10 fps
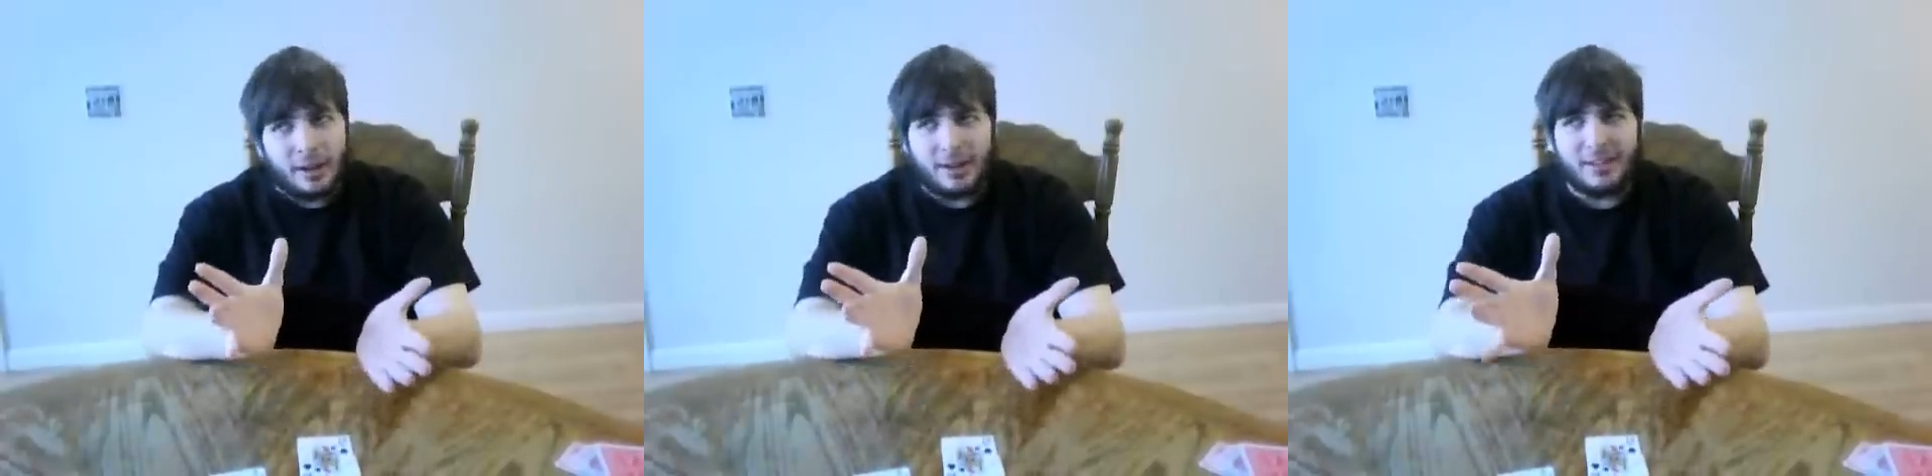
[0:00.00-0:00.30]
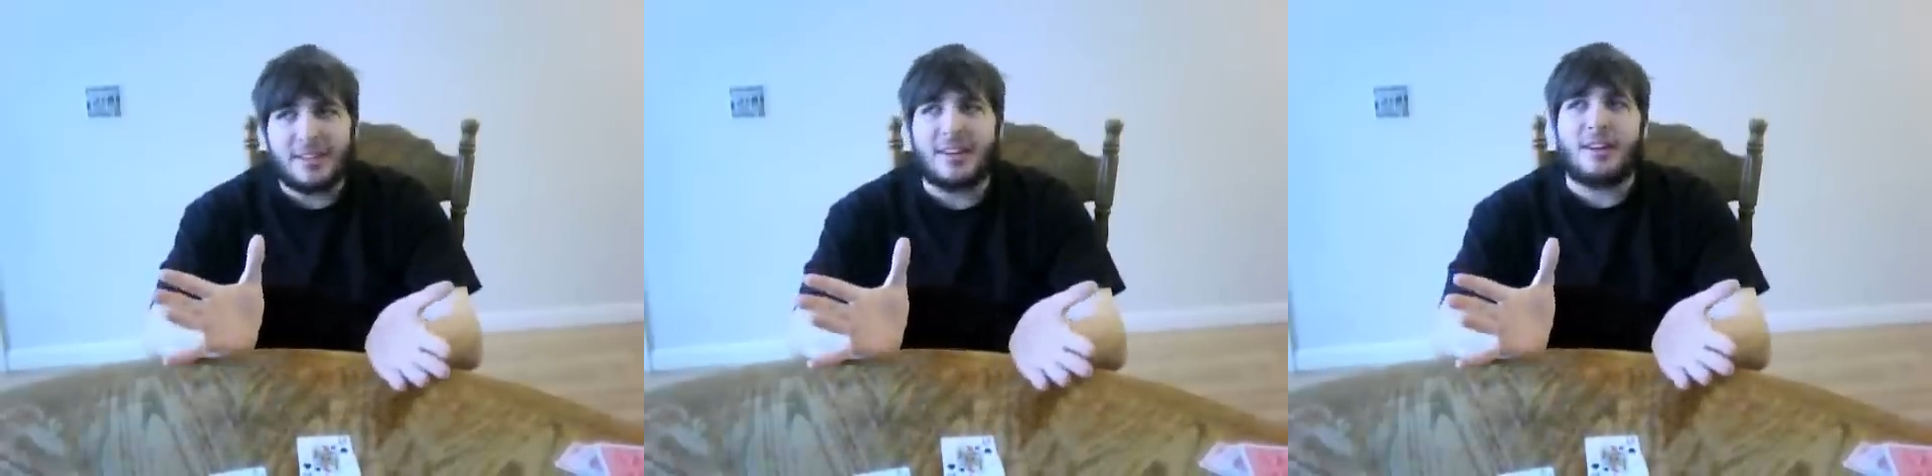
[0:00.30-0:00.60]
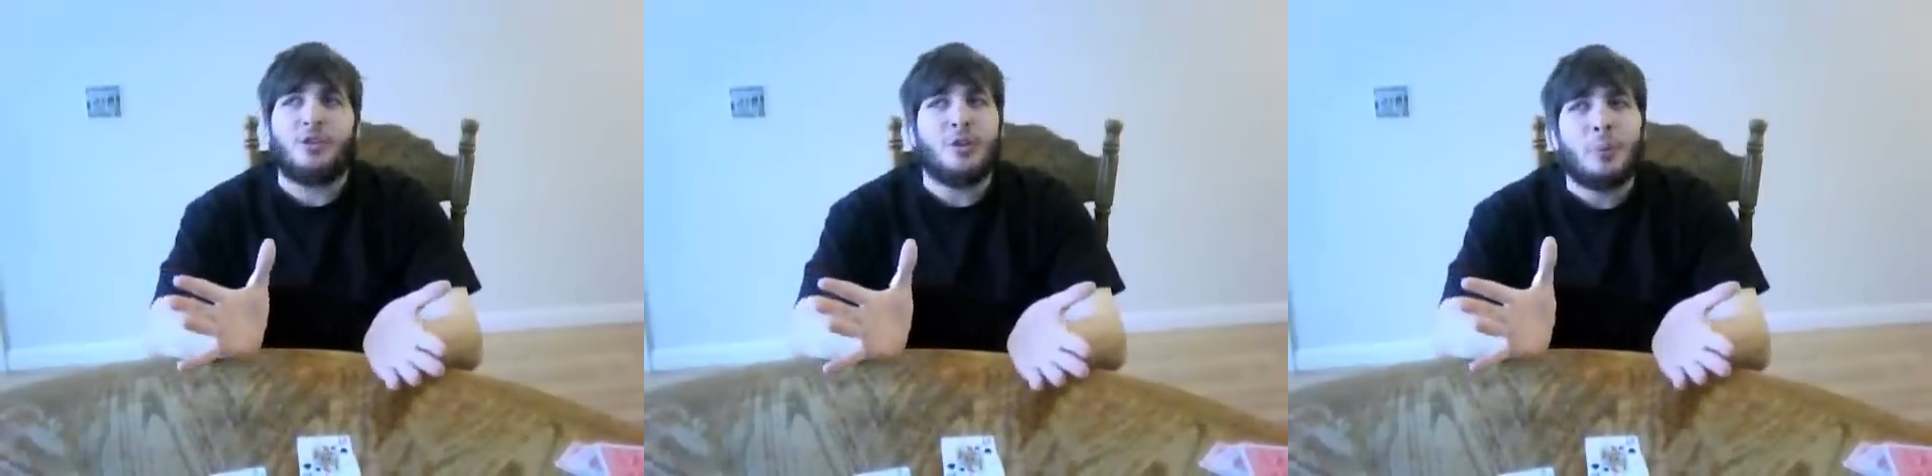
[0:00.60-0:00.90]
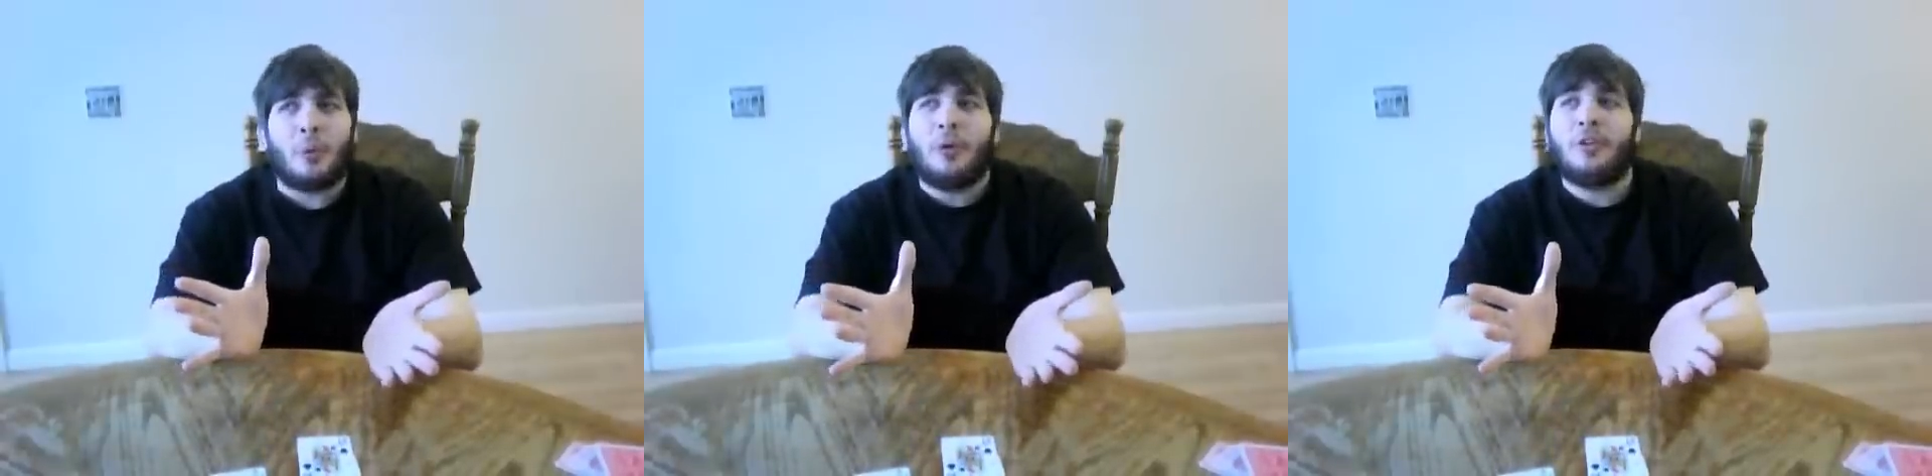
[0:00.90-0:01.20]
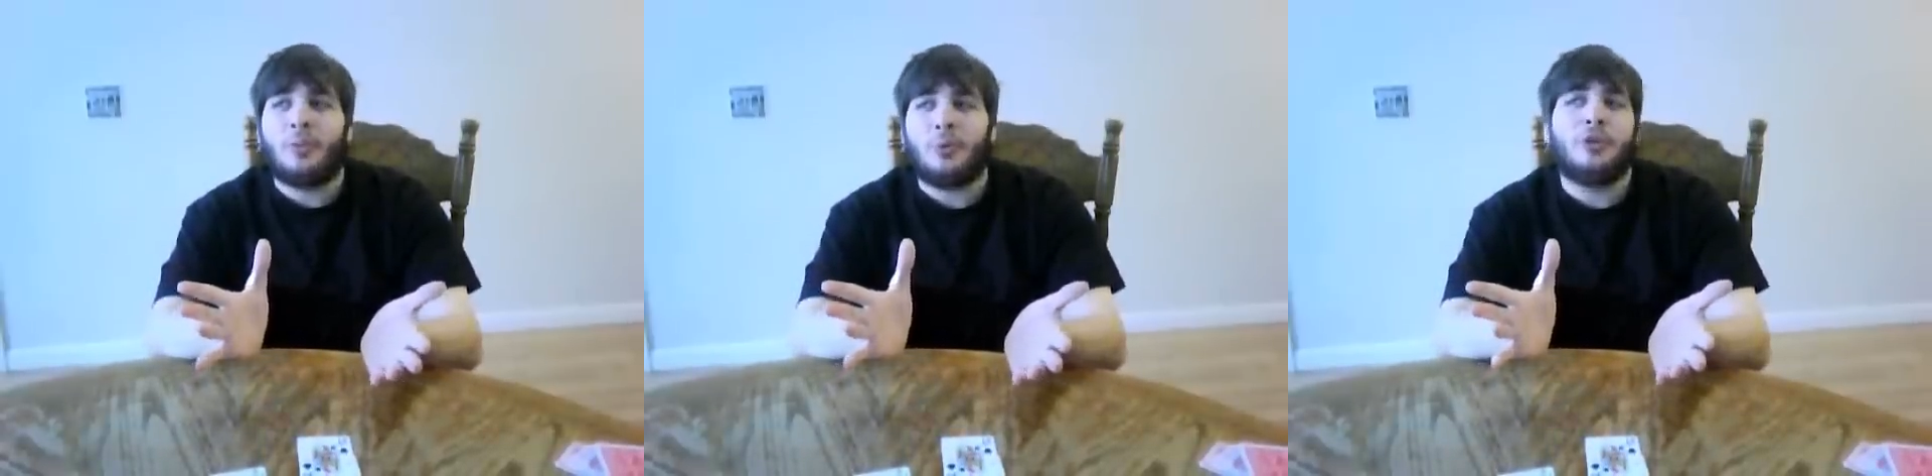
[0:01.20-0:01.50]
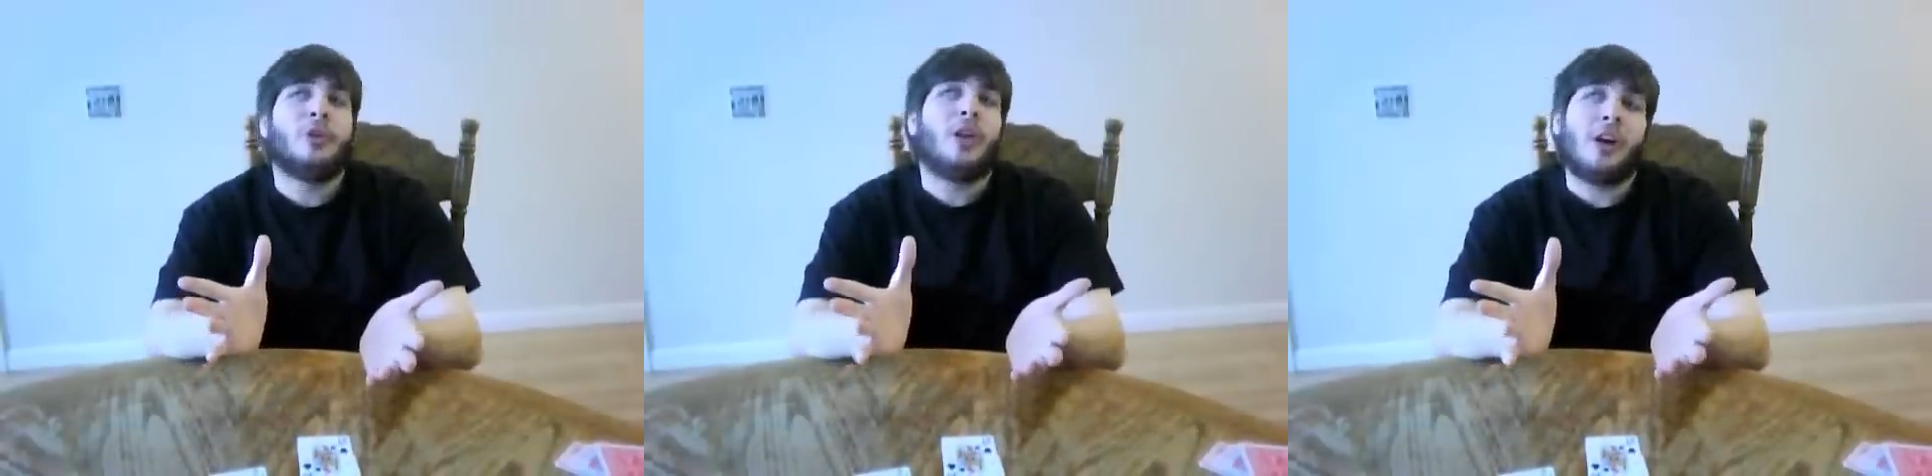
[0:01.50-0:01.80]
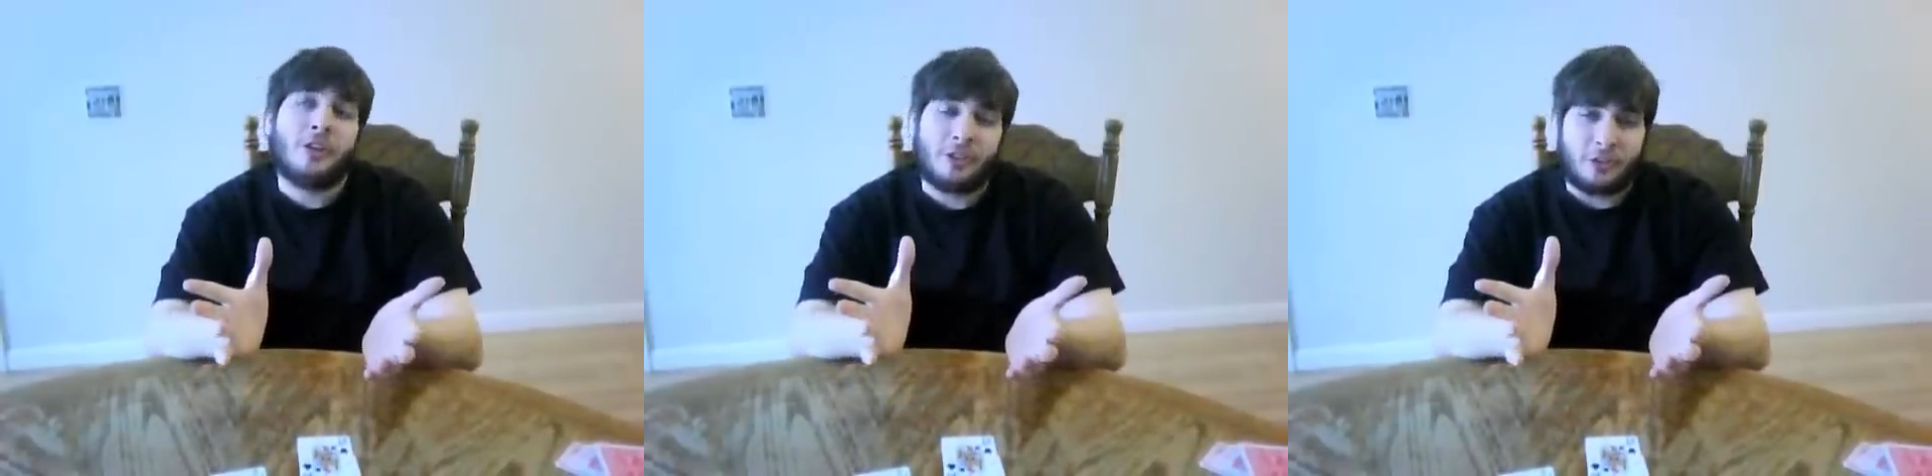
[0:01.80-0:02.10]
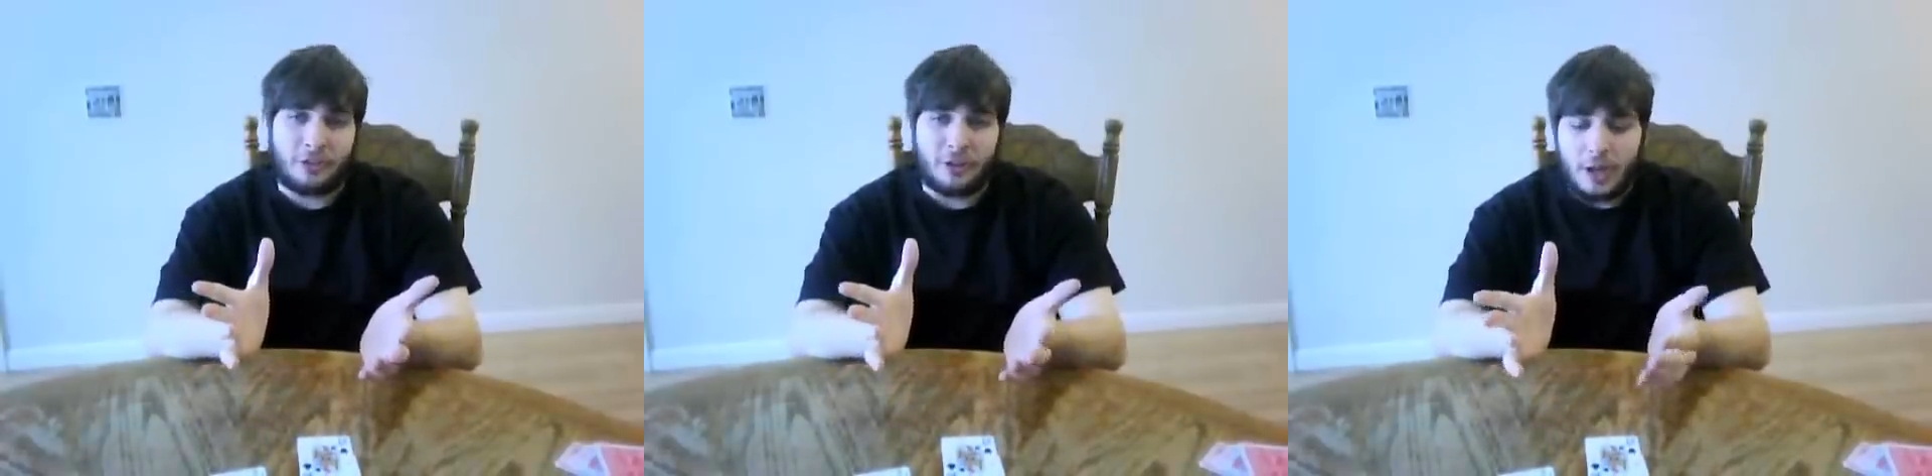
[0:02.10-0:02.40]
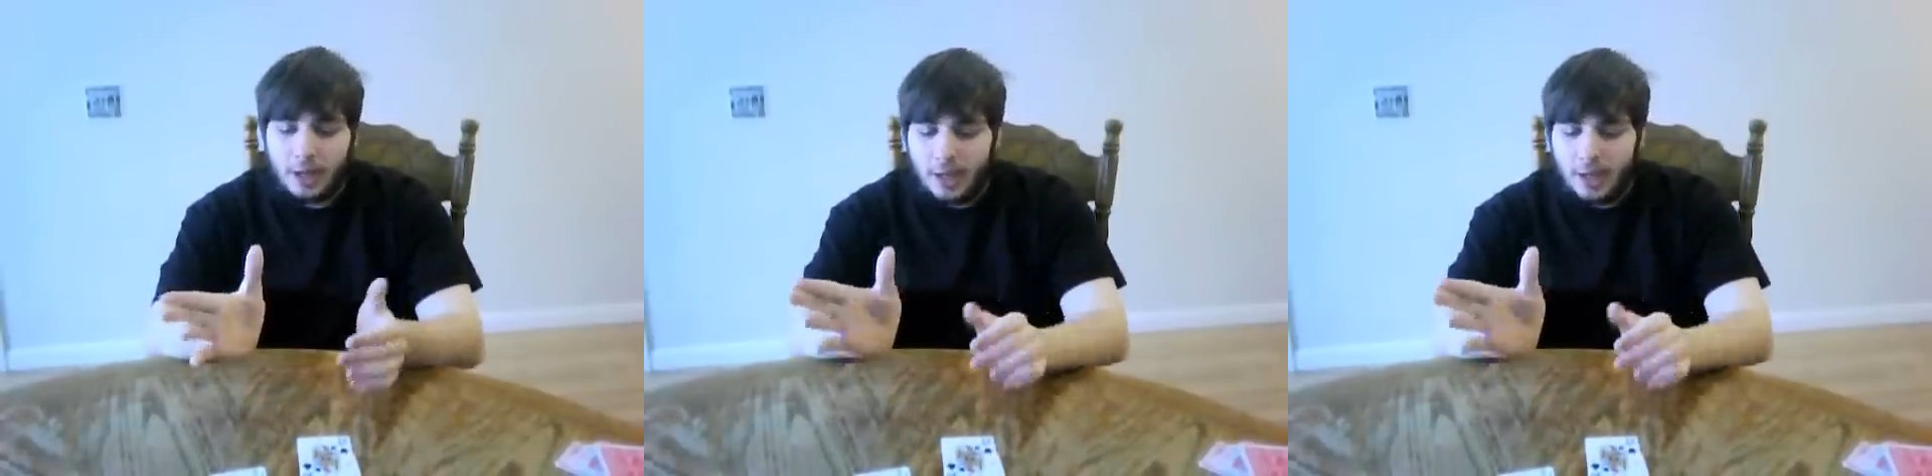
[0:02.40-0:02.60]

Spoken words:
he's going to triple his wins or losses.